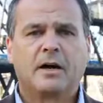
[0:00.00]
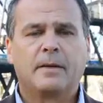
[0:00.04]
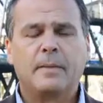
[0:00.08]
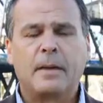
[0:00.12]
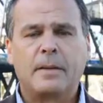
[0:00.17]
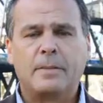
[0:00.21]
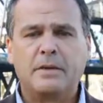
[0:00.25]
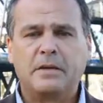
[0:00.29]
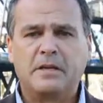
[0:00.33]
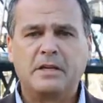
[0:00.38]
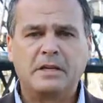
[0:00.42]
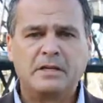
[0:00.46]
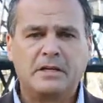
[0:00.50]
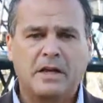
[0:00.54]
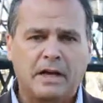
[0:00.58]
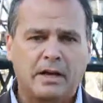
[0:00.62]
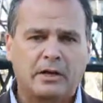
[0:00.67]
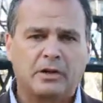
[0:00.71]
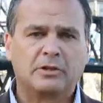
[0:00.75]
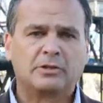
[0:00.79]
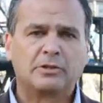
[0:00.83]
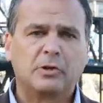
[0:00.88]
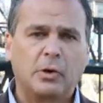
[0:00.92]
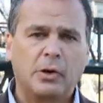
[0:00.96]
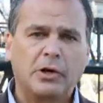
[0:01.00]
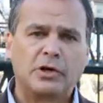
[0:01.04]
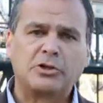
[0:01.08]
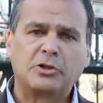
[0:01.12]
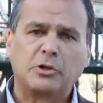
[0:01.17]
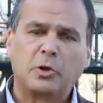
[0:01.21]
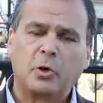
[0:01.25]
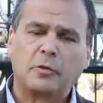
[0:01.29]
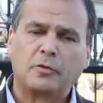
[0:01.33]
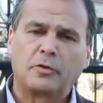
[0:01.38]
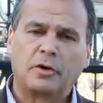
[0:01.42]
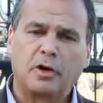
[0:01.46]
Maybe you need to hire a lawyer to
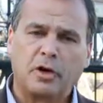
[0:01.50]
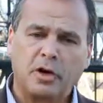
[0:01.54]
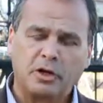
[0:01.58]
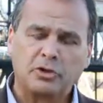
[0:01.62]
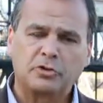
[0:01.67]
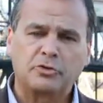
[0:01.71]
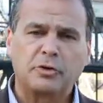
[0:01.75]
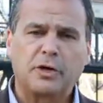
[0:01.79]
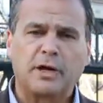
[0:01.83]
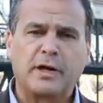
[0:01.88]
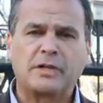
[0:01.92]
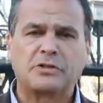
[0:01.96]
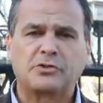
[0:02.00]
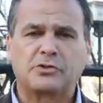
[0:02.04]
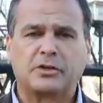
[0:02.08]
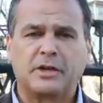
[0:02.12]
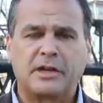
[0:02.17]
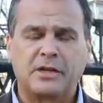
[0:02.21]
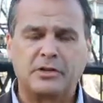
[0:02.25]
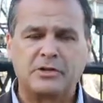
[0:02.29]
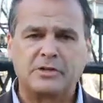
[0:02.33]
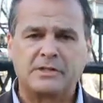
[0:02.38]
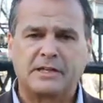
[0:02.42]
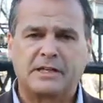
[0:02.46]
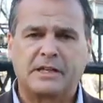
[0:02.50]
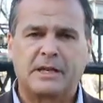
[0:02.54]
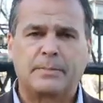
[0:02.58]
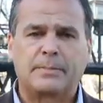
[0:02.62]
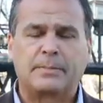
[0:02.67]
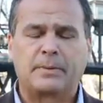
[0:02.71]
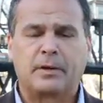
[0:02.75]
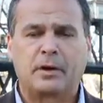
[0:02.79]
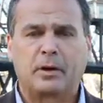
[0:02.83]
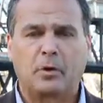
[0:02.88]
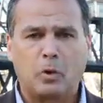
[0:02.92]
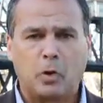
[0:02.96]
go over contracts or get you set
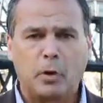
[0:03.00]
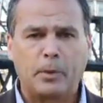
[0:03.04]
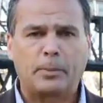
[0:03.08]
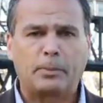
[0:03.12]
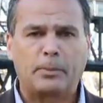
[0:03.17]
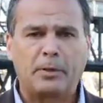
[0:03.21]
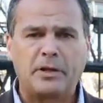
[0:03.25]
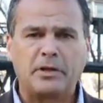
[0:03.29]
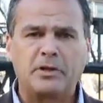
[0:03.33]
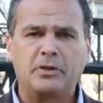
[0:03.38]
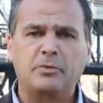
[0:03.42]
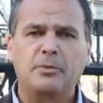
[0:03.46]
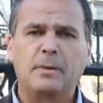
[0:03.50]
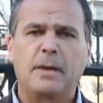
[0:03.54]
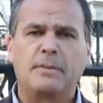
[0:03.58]
up and incorporate you.